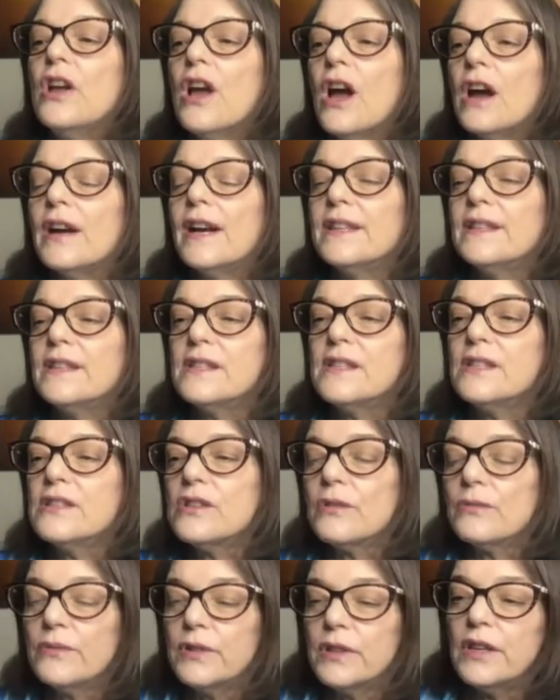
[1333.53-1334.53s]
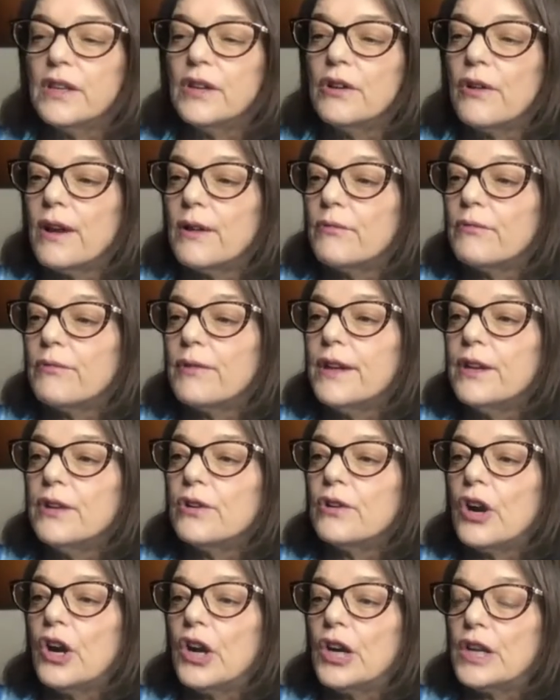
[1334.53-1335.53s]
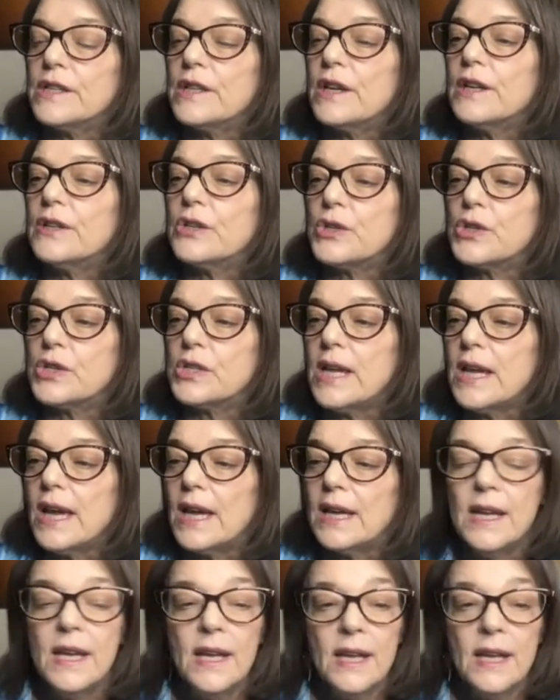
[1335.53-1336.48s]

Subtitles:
All right, this is a really great regal card to understand.